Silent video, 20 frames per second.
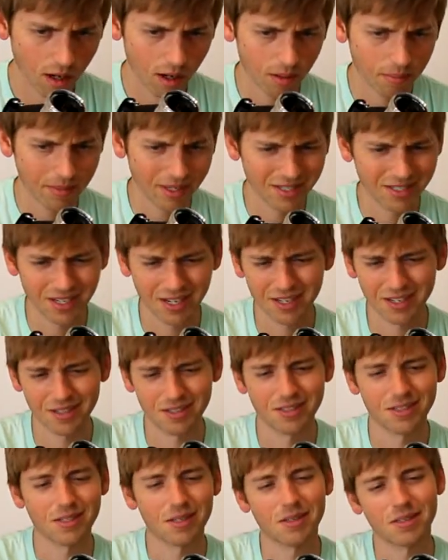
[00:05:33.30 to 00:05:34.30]
They
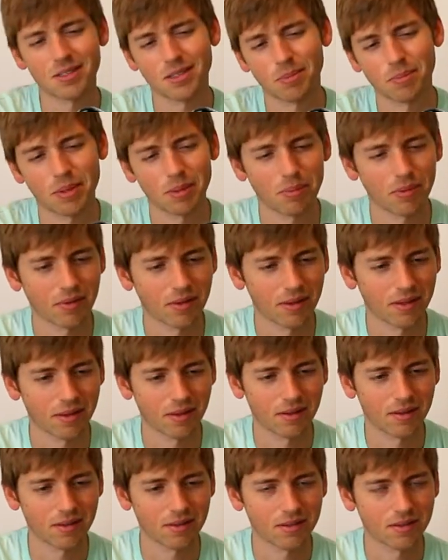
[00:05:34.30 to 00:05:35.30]
say some people think
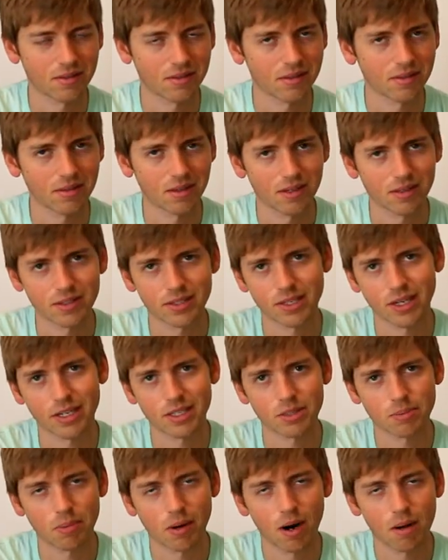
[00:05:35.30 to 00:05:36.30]
that this is a
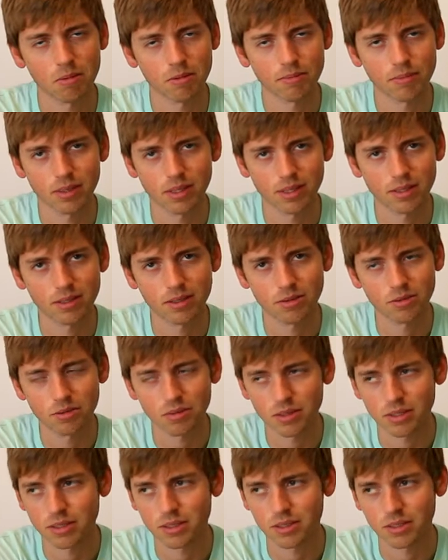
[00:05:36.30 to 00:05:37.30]
Zeiss problem, but this is
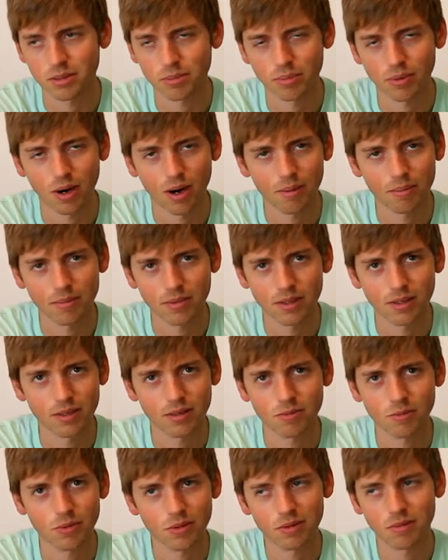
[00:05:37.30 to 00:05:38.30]
really just a problem
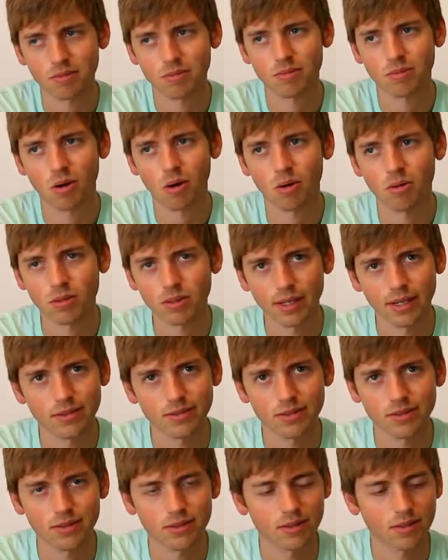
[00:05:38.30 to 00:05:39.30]
that with all
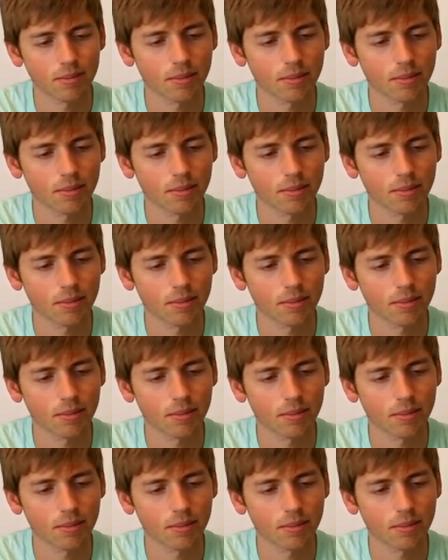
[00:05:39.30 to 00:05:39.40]
lenses.